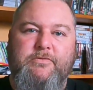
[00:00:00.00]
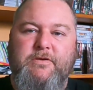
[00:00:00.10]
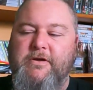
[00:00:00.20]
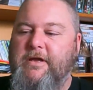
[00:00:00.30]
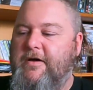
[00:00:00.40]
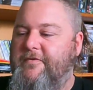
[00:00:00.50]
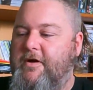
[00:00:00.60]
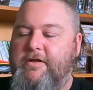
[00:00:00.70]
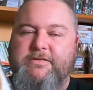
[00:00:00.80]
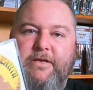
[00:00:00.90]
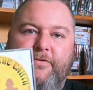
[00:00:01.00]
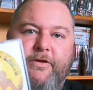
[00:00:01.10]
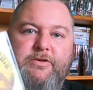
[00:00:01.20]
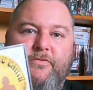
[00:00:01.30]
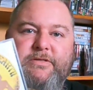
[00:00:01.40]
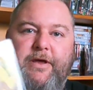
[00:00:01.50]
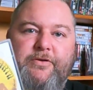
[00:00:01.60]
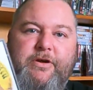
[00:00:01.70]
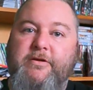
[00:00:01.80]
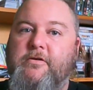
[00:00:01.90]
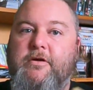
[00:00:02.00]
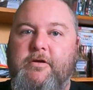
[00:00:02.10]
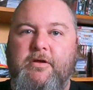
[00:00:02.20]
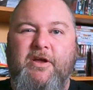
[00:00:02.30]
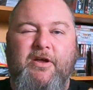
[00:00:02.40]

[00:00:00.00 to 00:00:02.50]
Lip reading: sort of cover and it said original soundtrack on it.